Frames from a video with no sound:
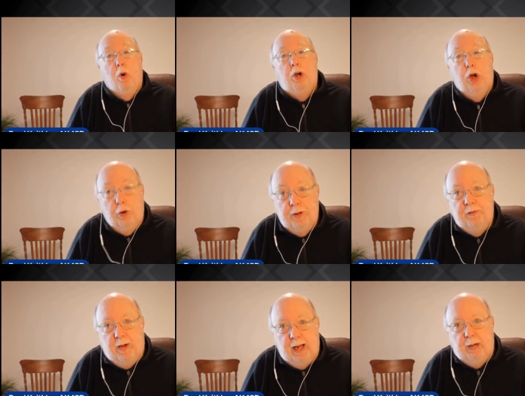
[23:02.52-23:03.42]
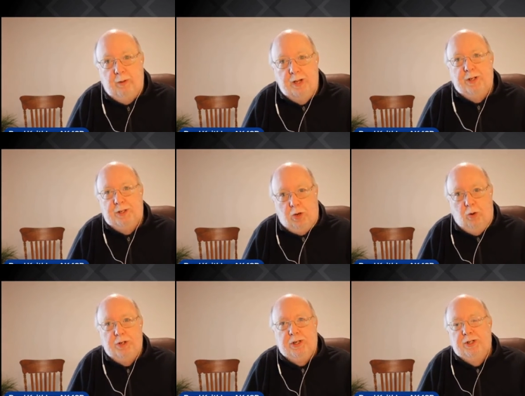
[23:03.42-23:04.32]
COVID finally runs its
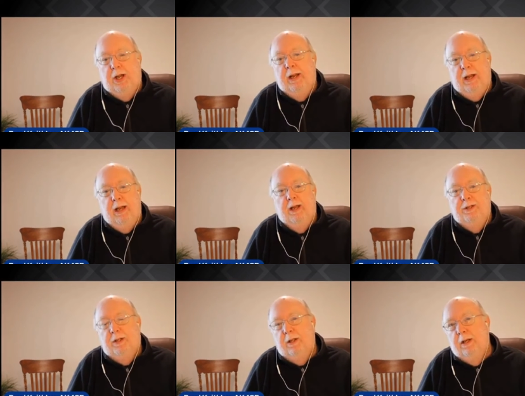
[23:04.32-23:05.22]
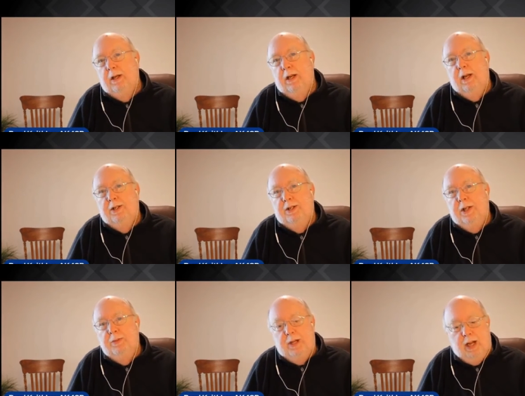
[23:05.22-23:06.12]
course in China as it as it
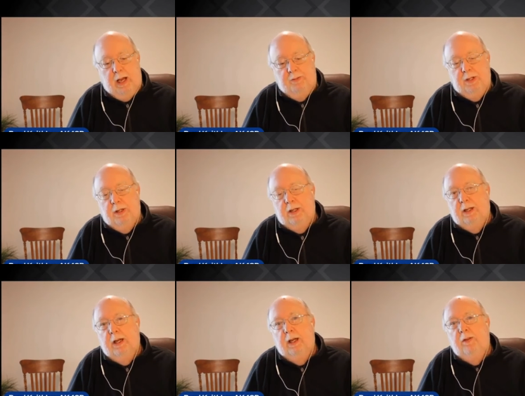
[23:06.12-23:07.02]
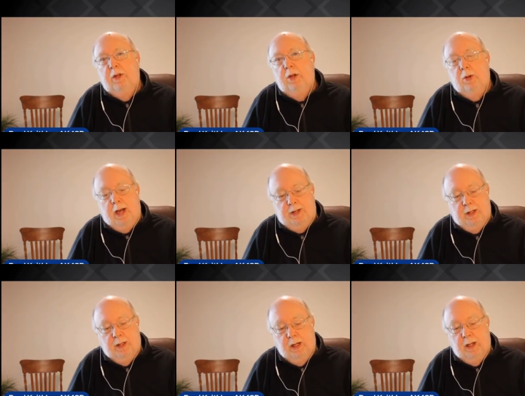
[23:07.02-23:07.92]
seems to have in, in the U S,
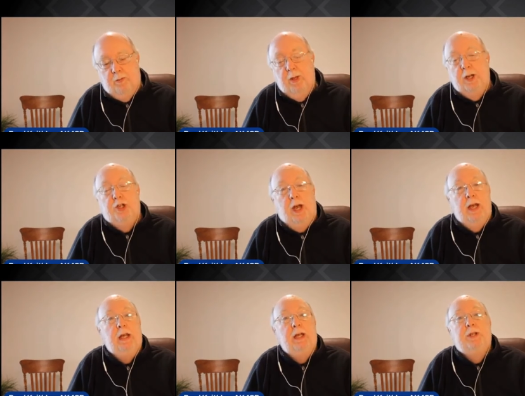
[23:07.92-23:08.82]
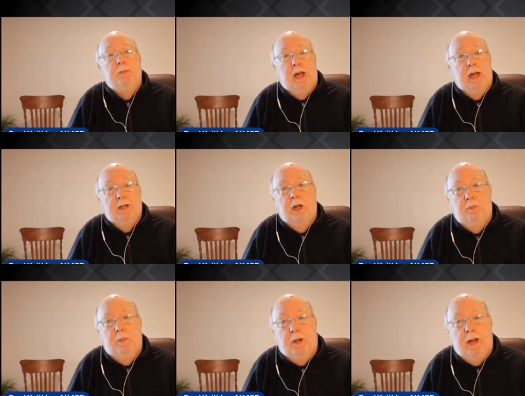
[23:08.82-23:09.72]
then Chinese demand is going
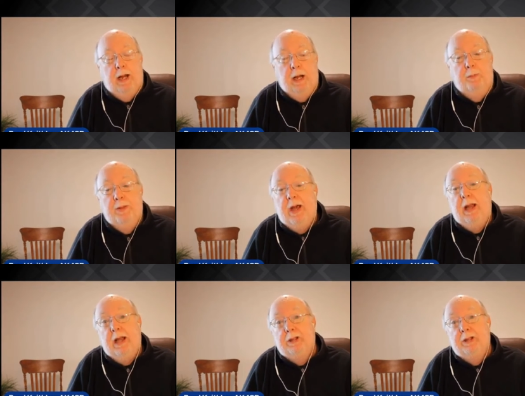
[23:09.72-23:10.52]
to pick back up, and that has a